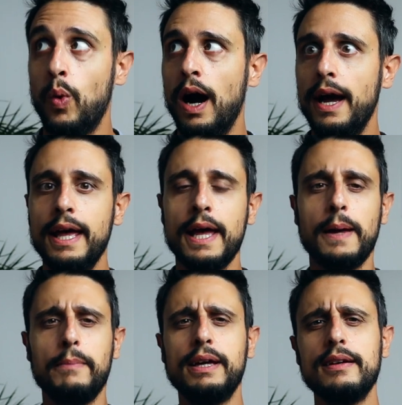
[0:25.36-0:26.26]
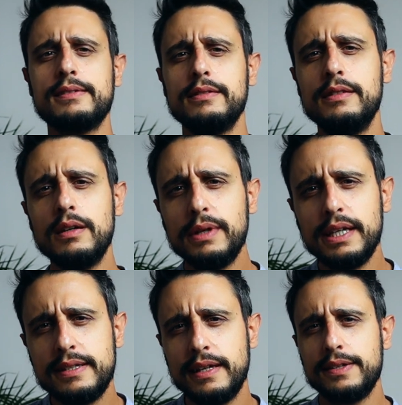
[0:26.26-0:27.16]
Why? Because
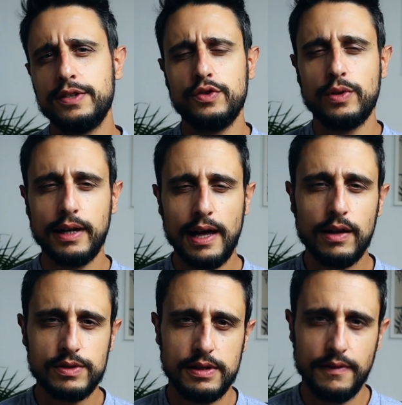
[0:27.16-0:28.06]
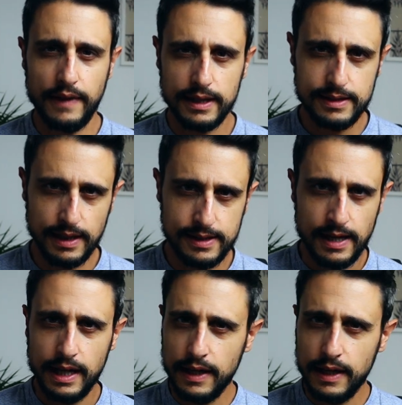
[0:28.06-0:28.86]
nobody takes into account the fact that